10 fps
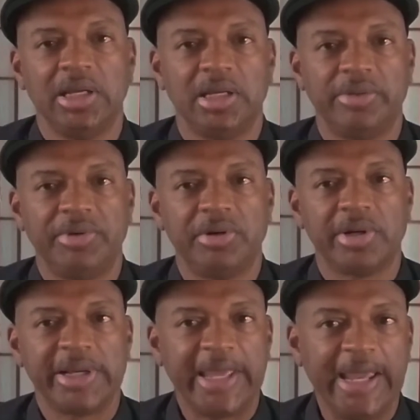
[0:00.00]
If you're in
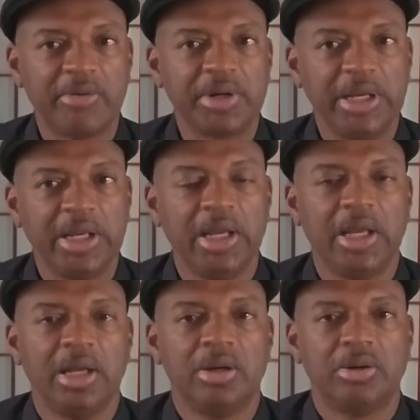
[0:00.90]
a county
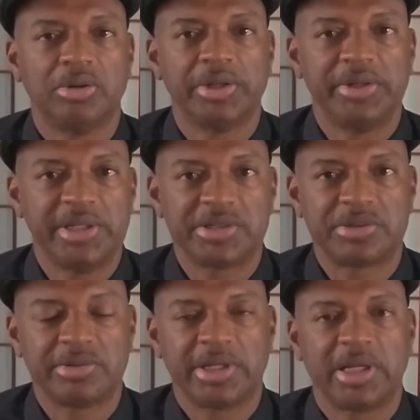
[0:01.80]
or a
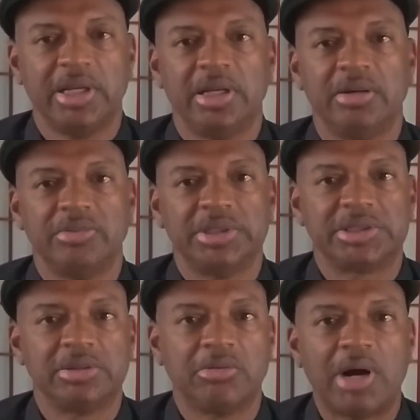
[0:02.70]
district in which
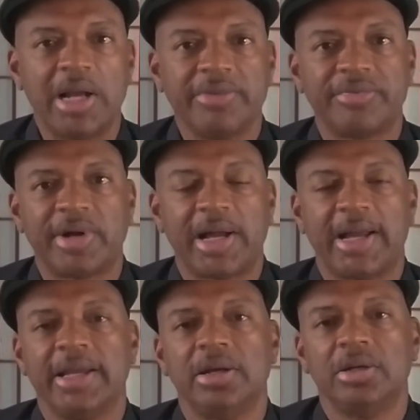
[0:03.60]
the Wi-Fi